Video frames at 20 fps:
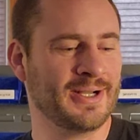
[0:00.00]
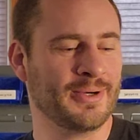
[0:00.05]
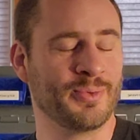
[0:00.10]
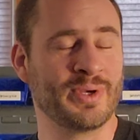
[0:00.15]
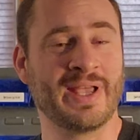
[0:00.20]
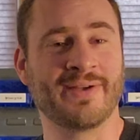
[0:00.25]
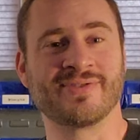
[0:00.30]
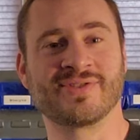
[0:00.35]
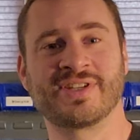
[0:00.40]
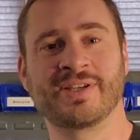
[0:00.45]
We
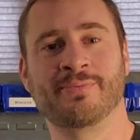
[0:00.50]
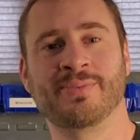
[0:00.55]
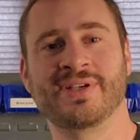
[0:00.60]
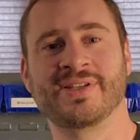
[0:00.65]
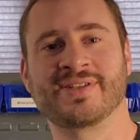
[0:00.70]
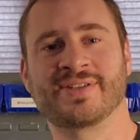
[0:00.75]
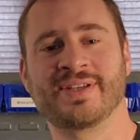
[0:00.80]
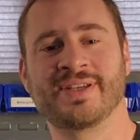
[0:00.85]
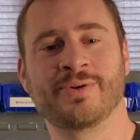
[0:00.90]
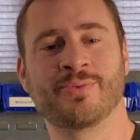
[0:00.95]
have
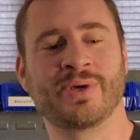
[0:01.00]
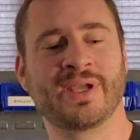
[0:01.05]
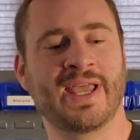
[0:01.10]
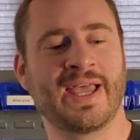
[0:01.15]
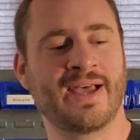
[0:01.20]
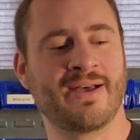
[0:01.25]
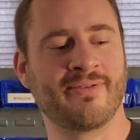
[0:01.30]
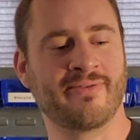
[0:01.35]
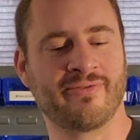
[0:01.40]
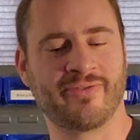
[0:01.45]
CPC. We
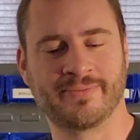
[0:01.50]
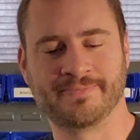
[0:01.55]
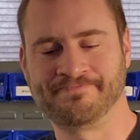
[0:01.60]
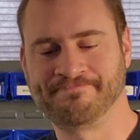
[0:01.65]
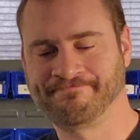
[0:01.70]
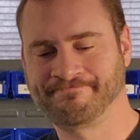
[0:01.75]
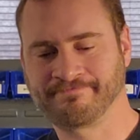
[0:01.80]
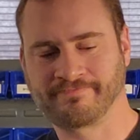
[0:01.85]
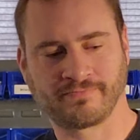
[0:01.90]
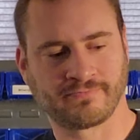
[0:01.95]
have
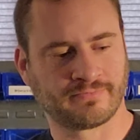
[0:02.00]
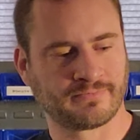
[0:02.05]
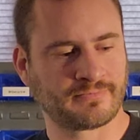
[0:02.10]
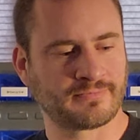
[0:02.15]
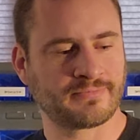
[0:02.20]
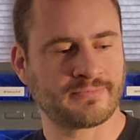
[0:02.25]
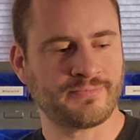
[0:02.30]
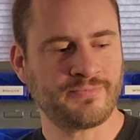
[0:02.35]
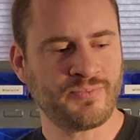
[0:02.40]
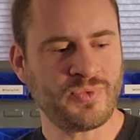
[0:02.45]

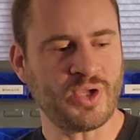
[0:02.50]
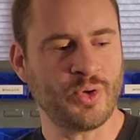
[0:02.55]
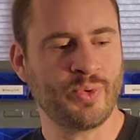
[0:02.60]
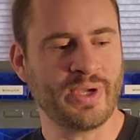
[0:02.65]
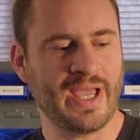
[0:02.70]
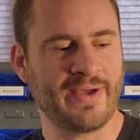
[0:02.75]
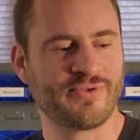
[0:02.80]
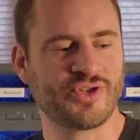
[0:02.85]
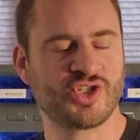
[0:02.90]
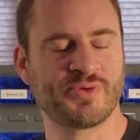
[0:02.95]

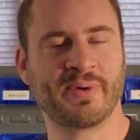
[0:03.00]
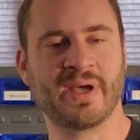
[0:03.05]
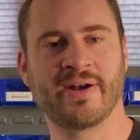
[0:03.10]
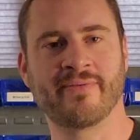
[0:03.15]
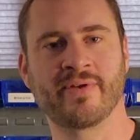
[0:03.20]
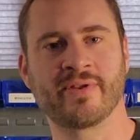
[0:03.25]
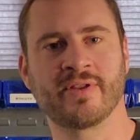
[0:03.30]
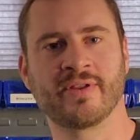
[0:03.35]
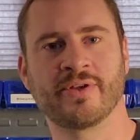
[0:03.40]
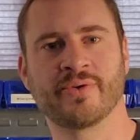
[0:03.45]
just about
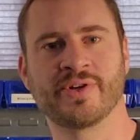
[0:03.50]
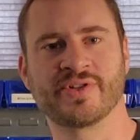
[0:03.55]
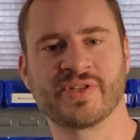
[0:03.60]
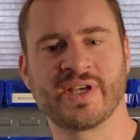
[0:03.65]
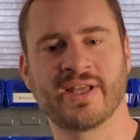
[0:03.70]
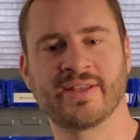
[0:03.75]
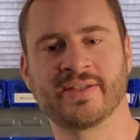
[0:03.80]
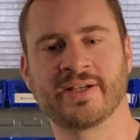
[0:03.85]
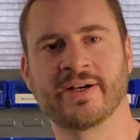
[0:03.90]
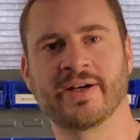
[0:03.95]
everything there is
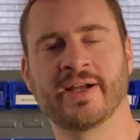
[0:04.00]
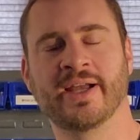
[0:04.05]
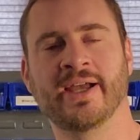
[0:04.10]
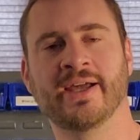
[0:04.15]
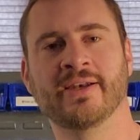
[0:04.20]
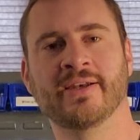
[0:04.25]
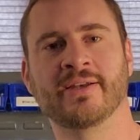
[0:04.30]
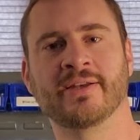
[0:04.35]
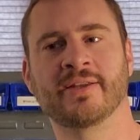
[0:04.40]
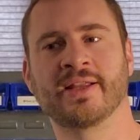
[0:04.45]
out there,
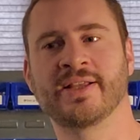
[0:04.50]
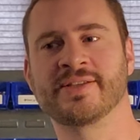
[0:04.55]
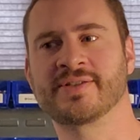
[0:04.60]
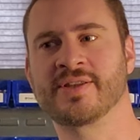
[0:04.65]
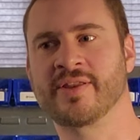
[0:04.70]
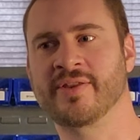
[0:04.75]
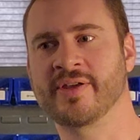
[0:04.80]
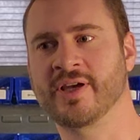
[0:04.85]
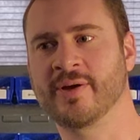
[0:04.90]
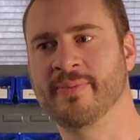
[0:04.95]
and that's
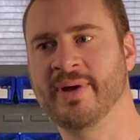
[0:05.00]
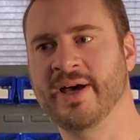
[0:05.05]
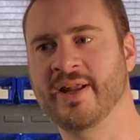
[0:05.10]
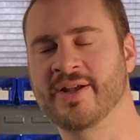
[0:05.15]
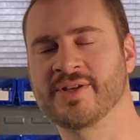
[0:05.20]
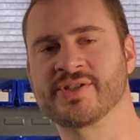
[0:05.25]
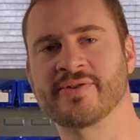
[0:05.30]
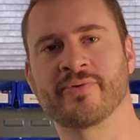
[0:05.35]
the thing about us.